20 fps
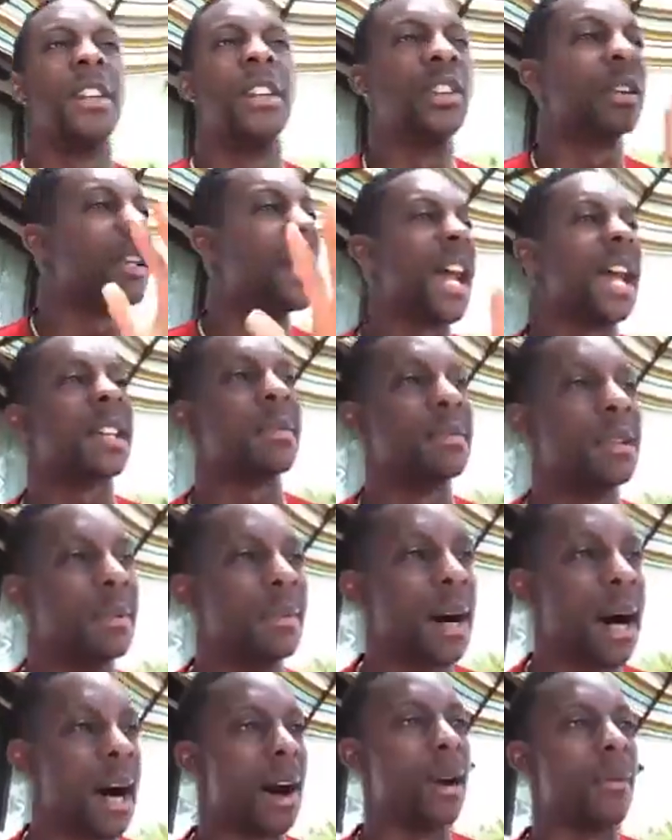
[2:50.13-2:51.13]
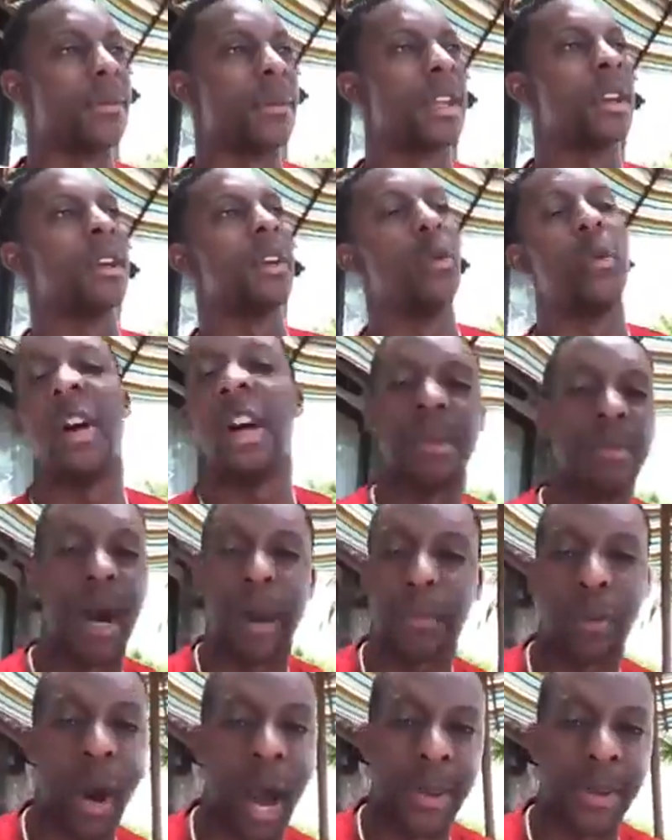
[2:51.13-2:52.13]
You can ask me about where
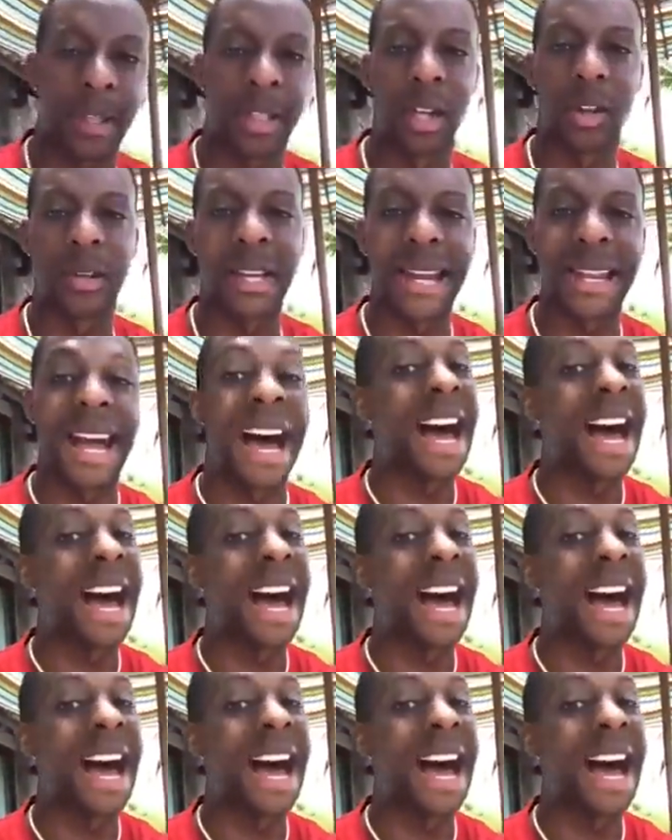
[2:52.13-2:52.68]
my property is located.